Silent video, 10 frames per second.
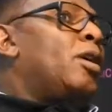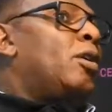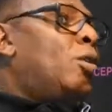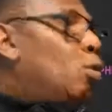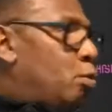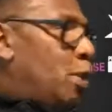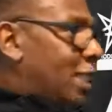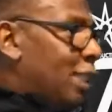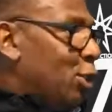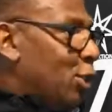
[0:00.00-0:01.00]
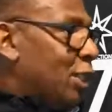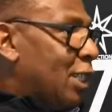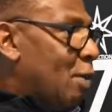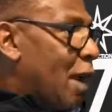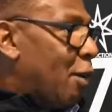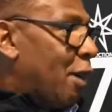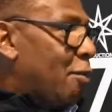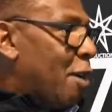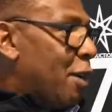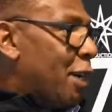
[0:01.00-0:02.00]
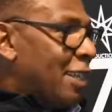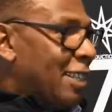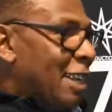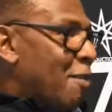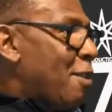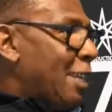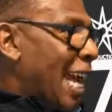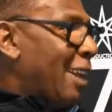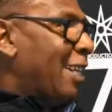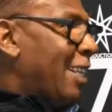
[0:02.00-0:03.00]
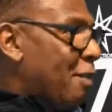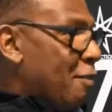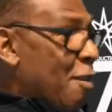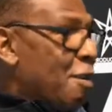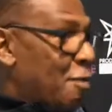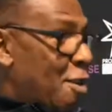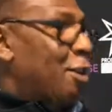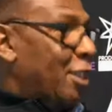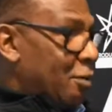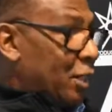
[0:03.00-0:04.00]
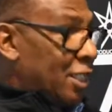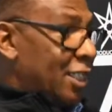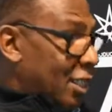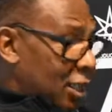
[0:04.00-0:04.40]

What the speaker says: All my children somehow are they're very talented, they're very focused, which is good.